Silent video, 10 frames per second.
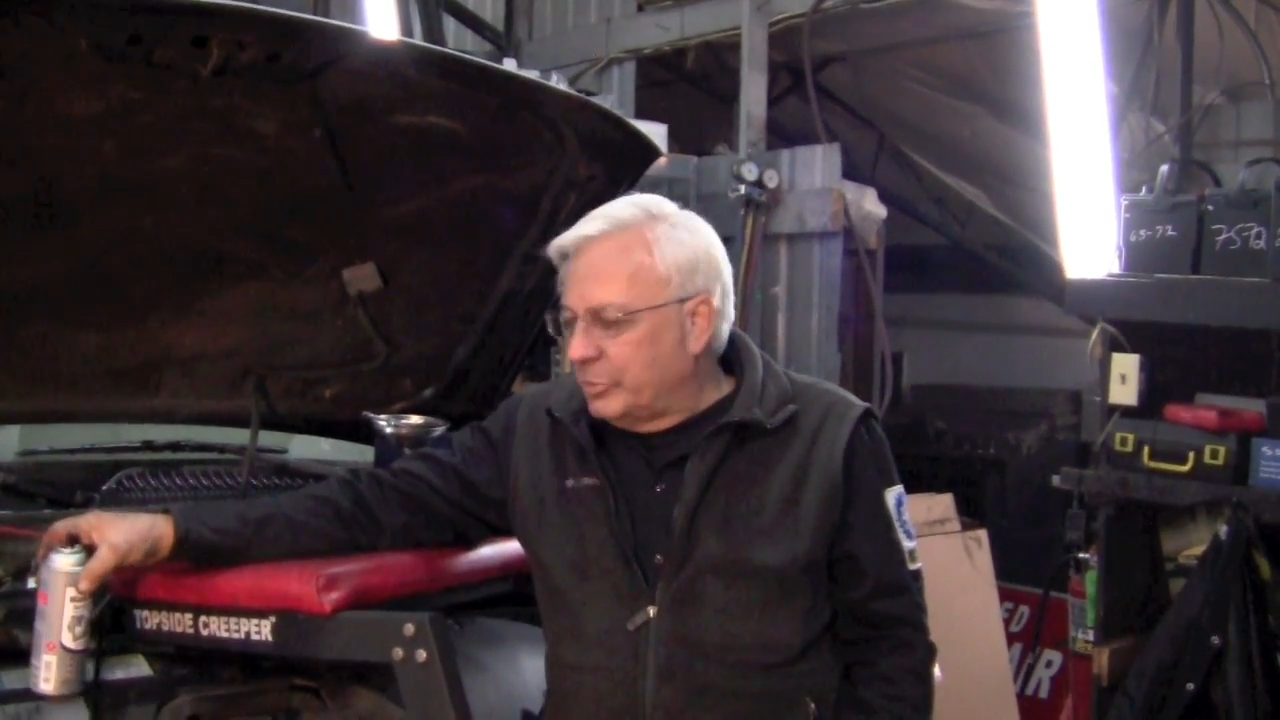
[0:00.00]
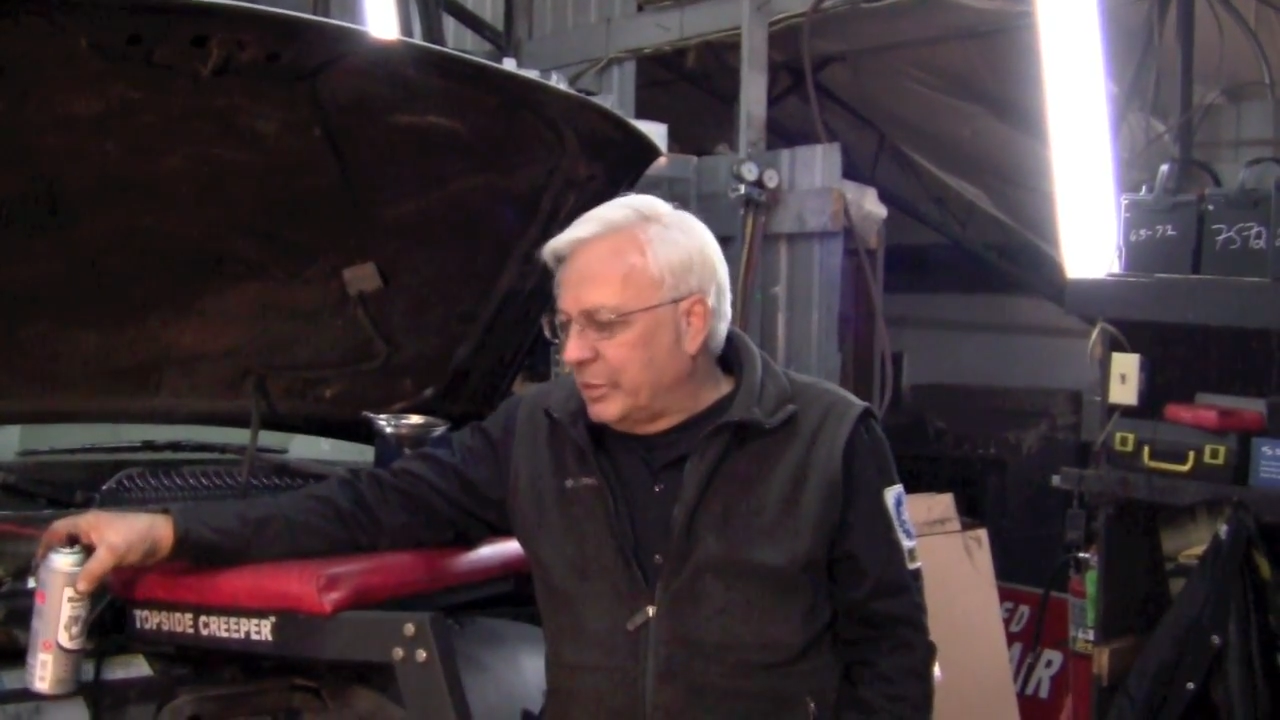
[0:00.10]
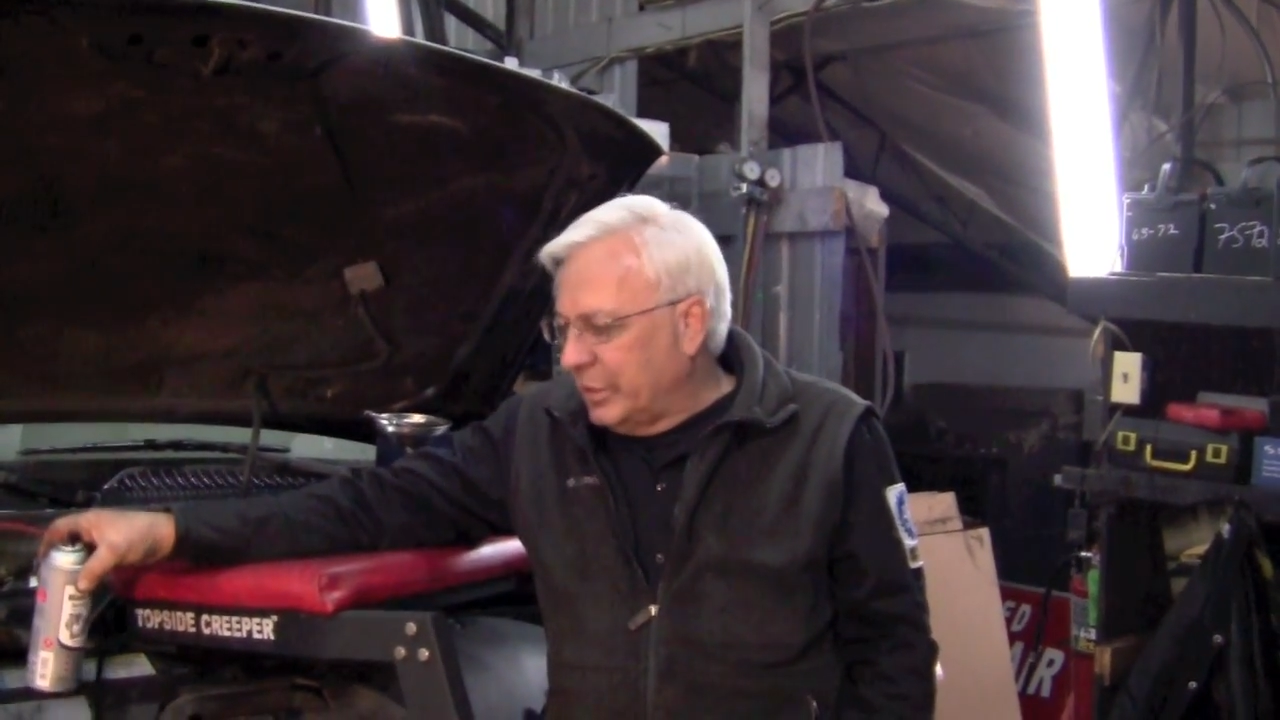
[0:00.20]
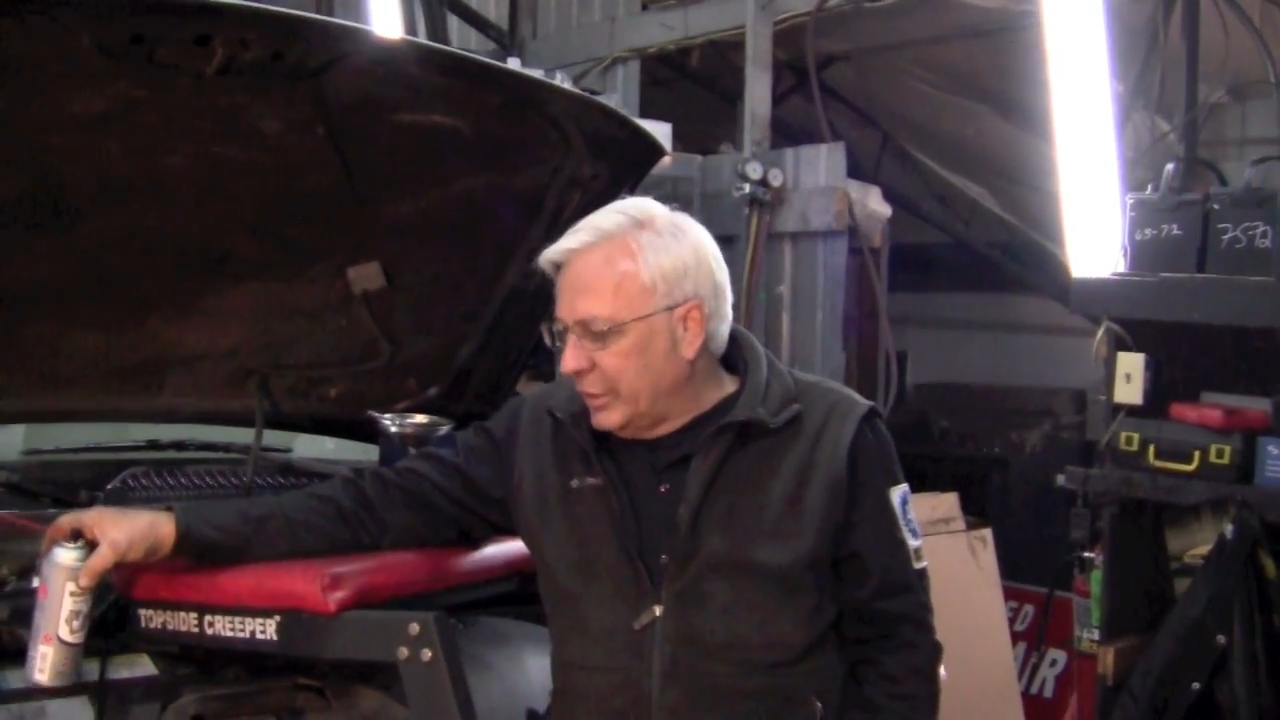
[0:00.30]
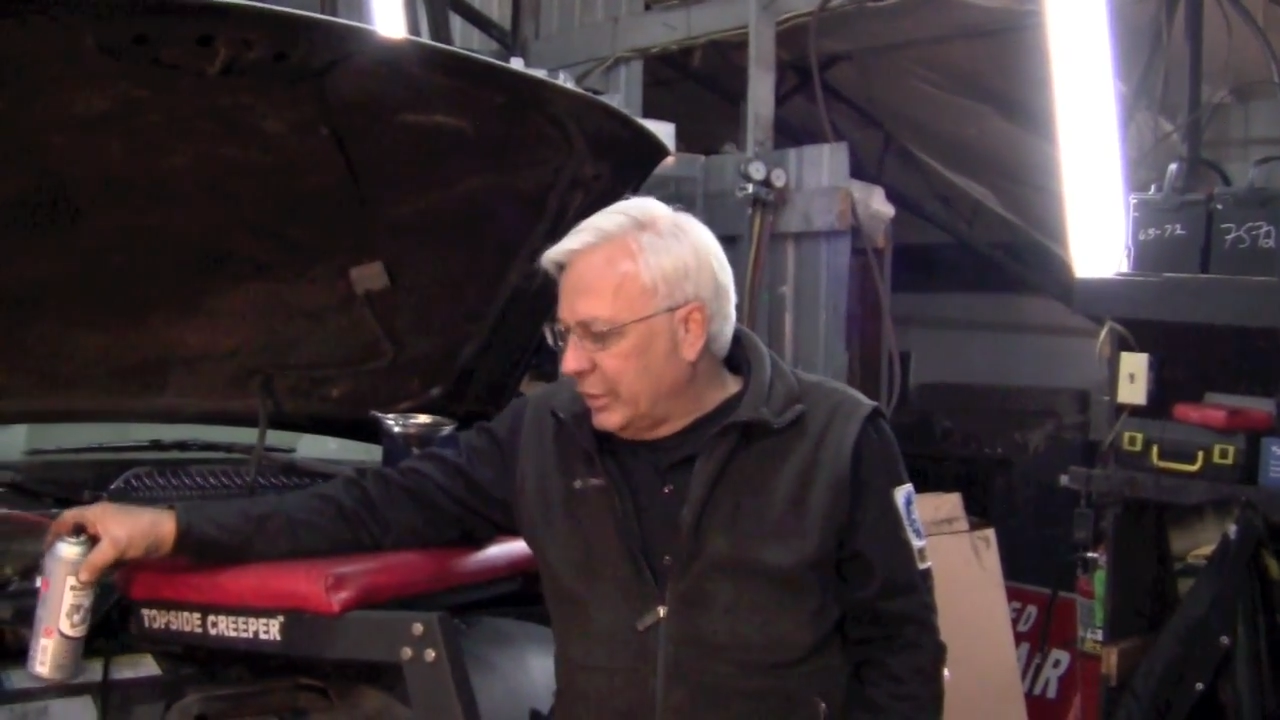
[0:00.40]
to
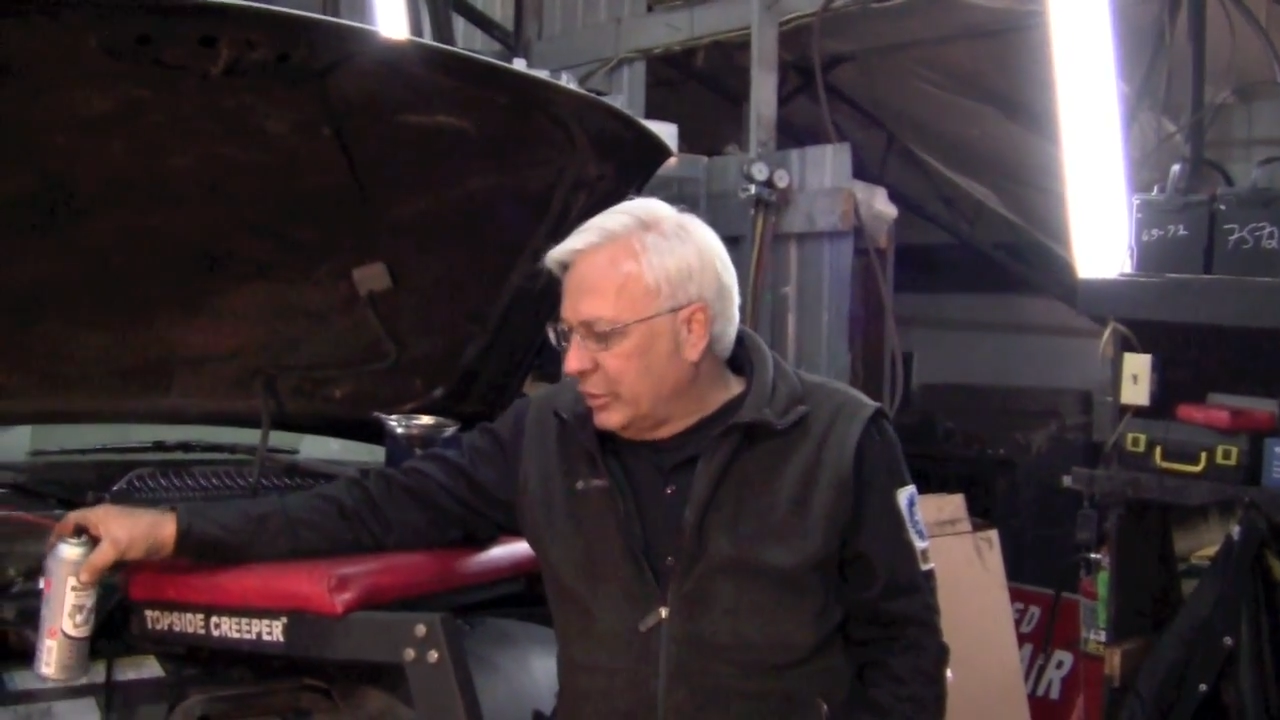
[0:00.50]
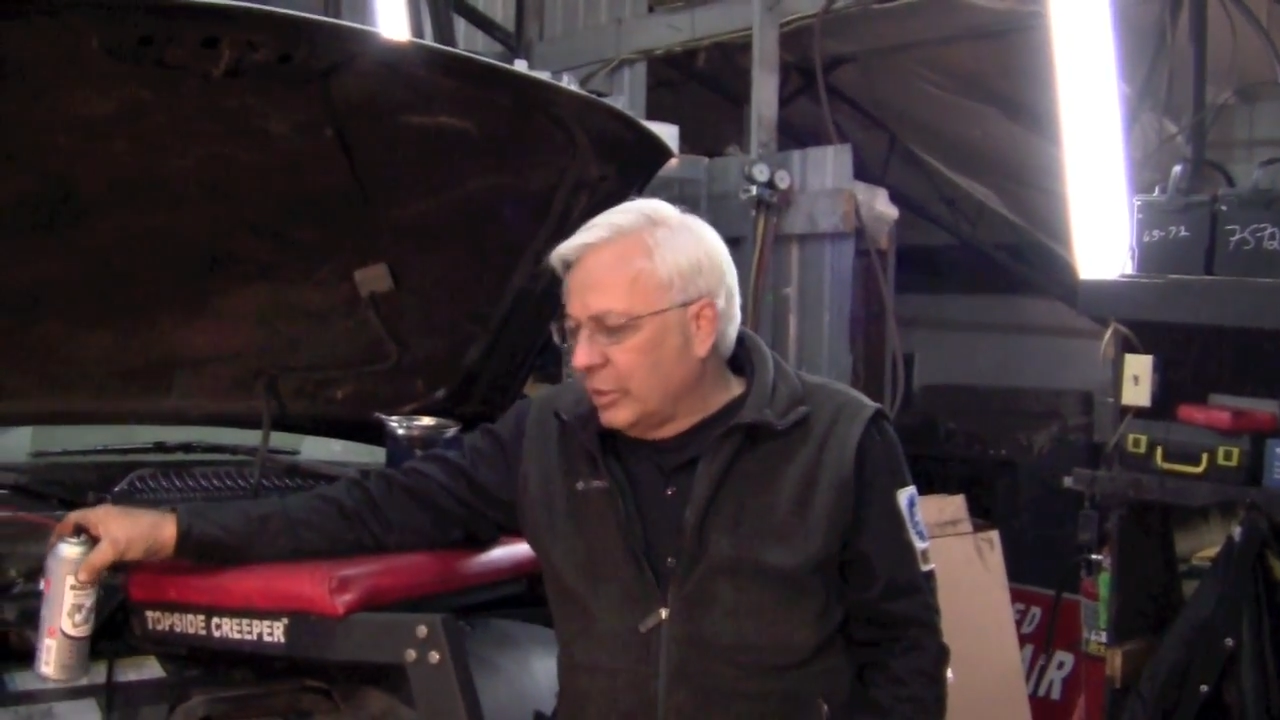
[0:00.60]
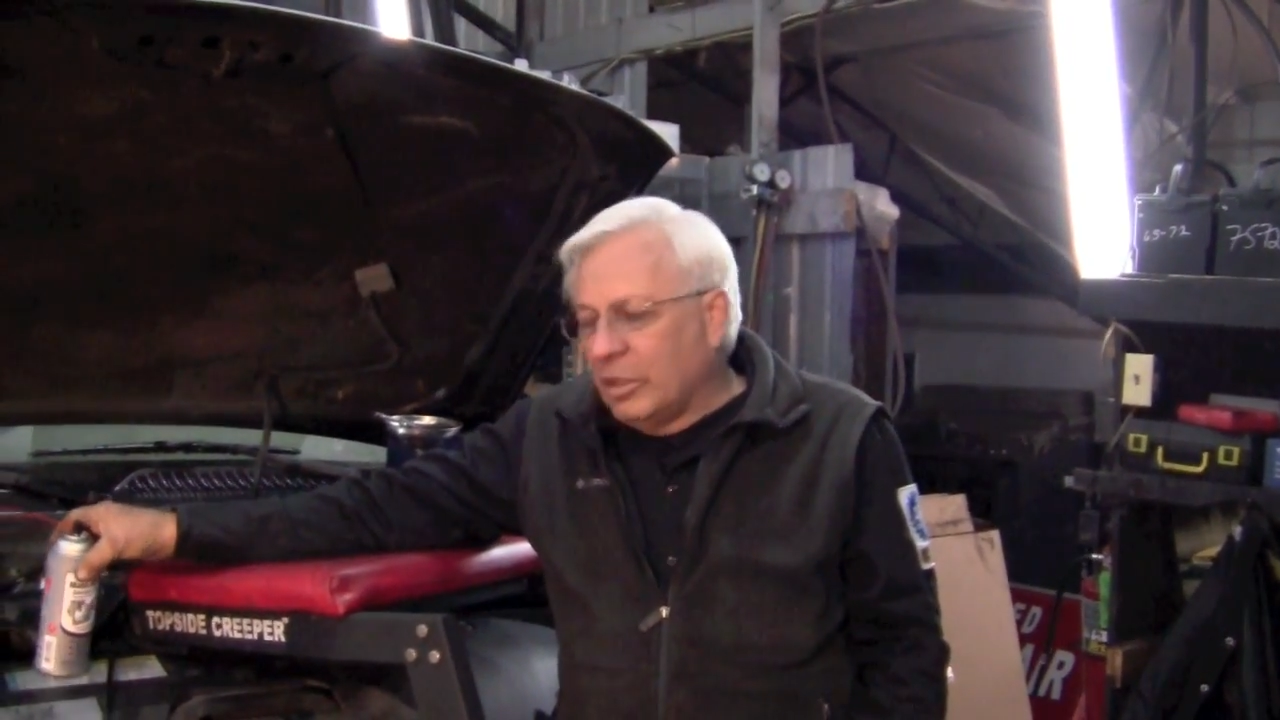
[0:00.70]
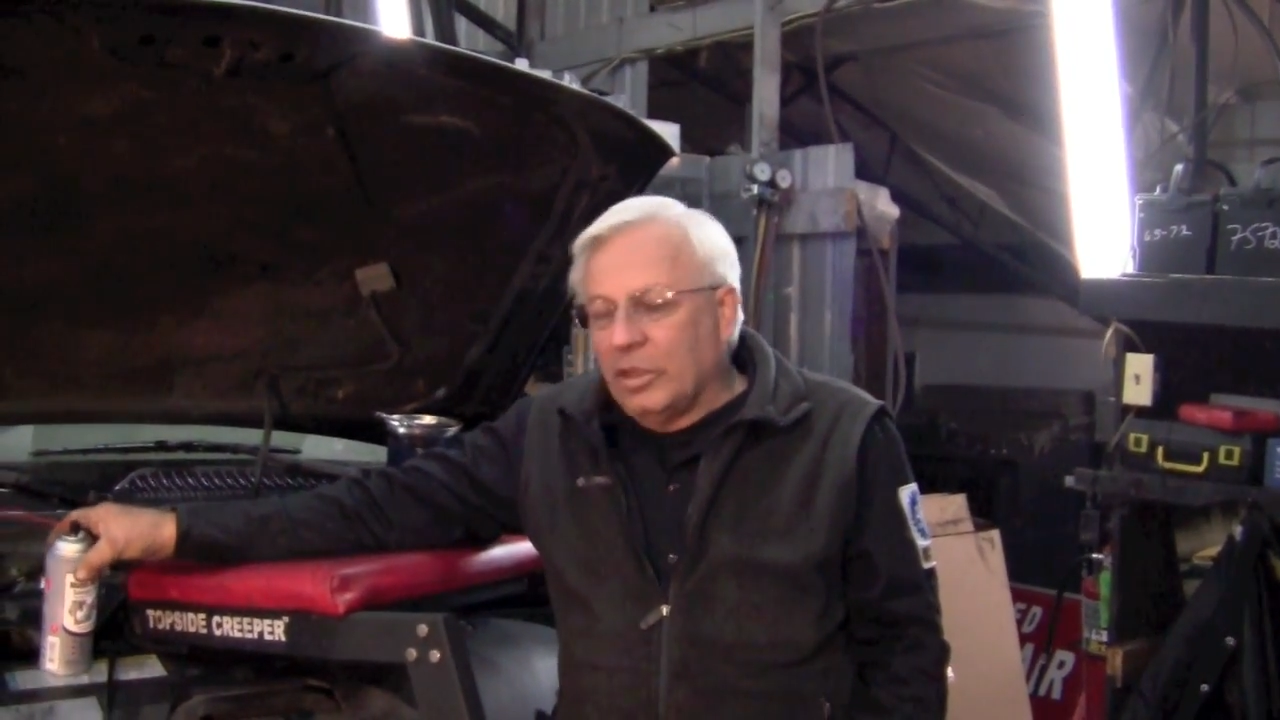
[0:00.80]
be lean